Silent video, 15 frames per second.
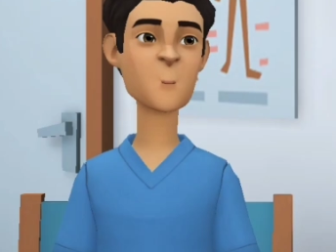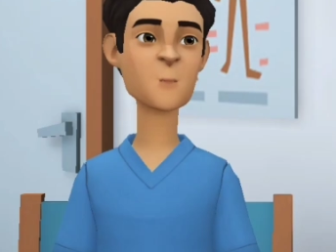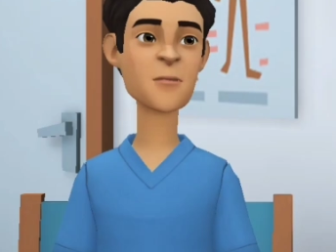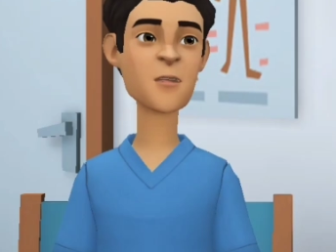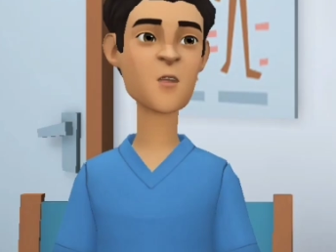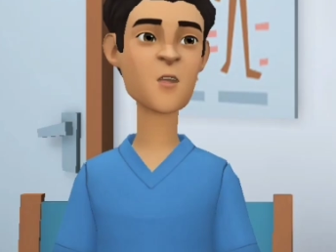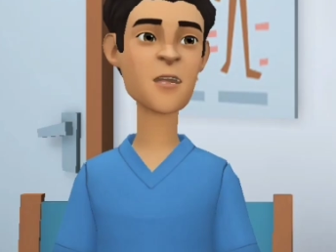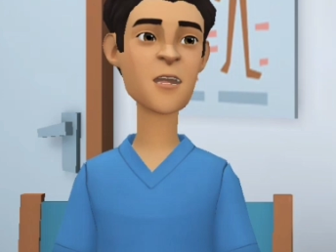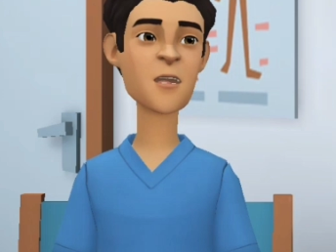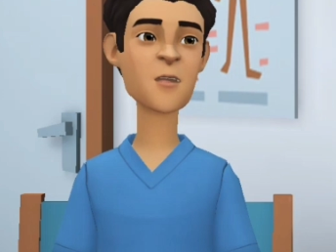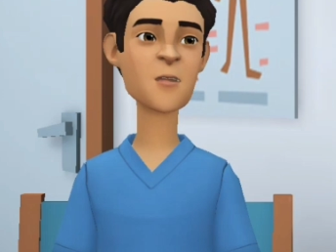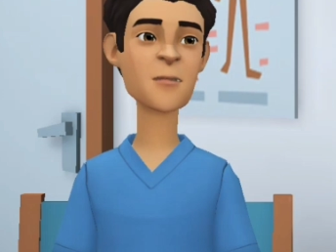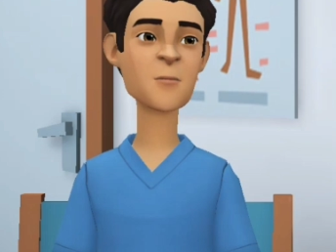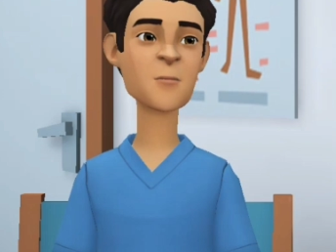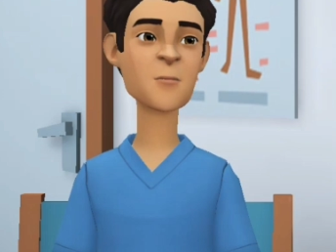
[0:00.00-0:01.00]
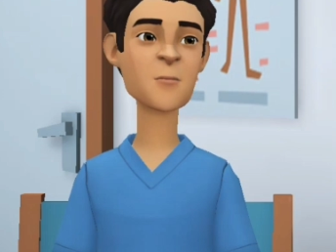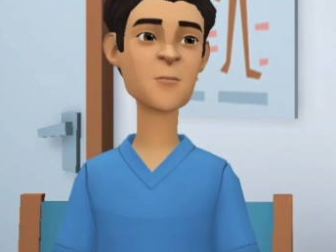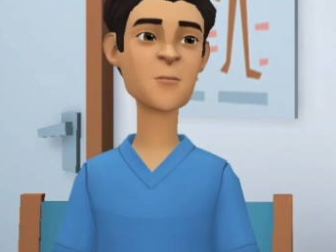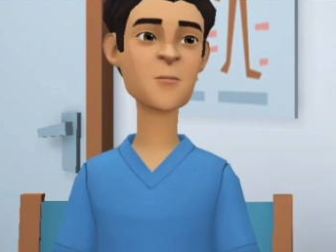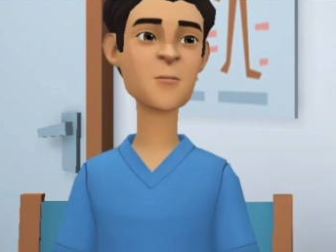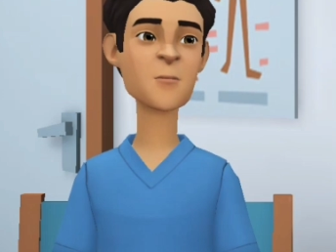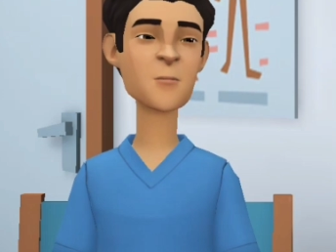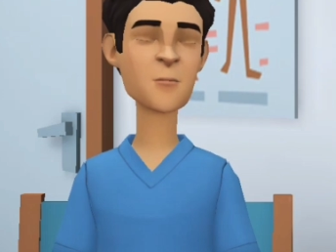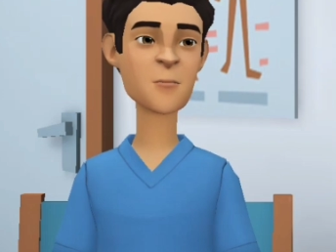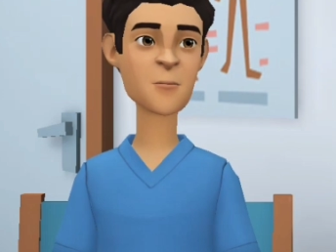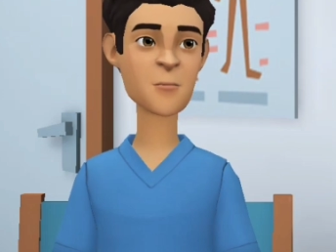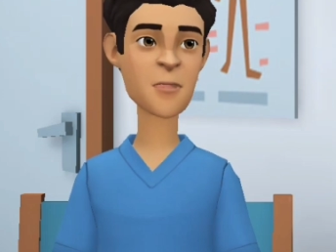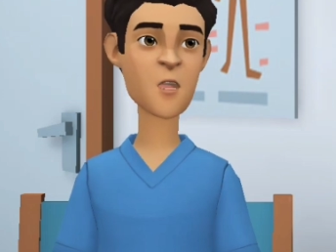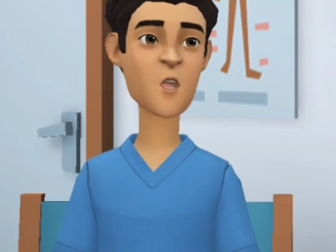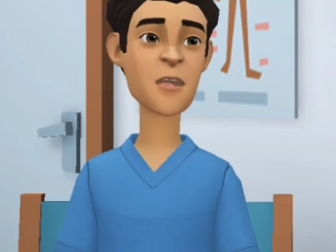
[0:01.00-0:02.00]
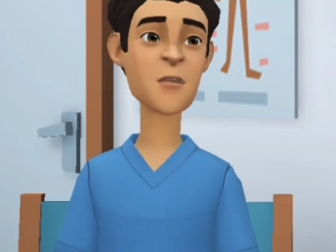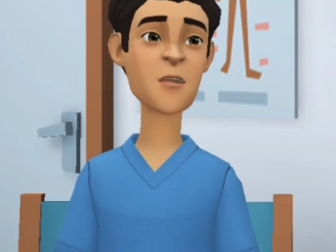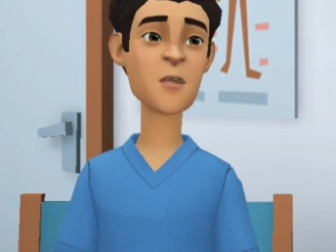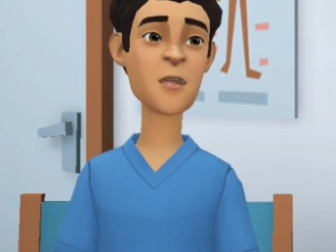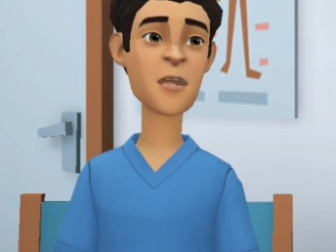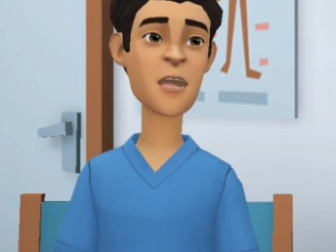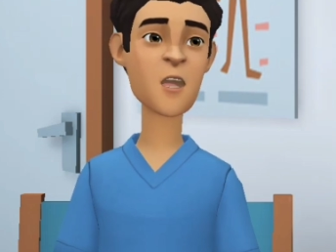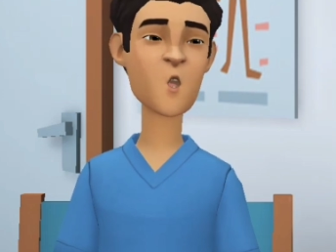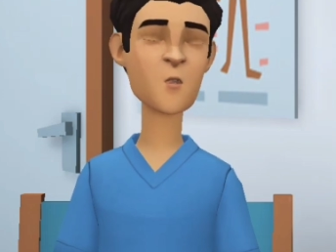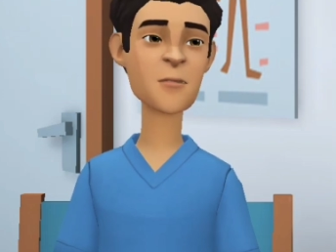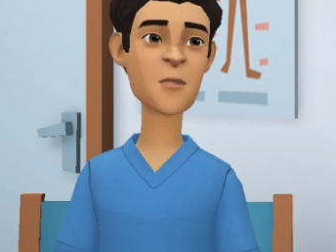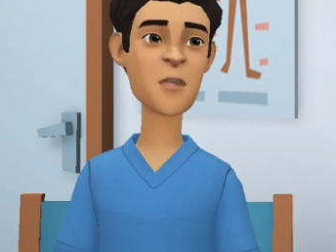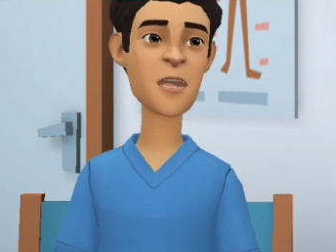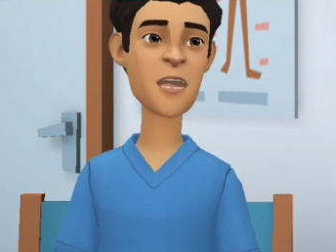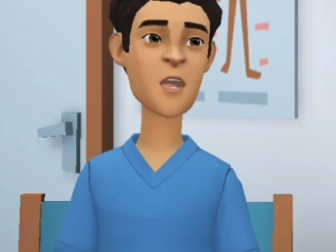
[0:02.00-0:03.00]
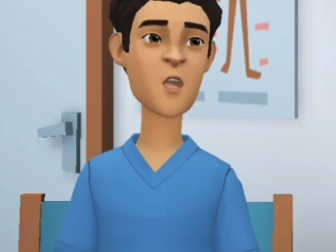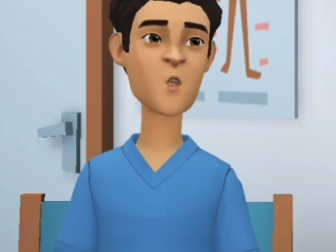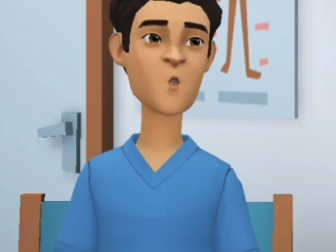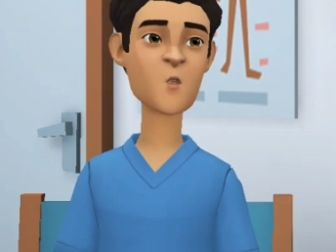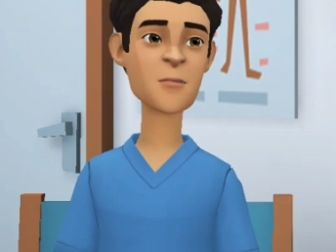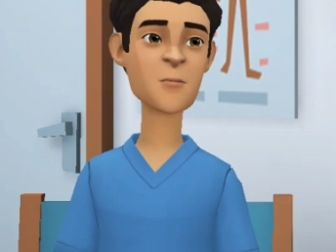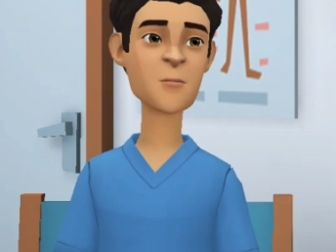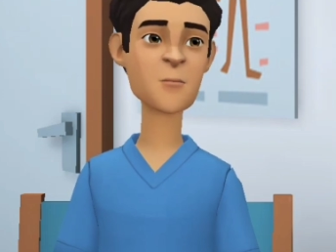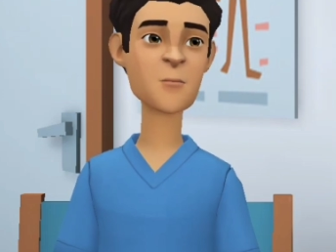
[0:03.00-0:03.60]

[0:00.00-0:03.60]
No, nurse. You have cleared all my doubts.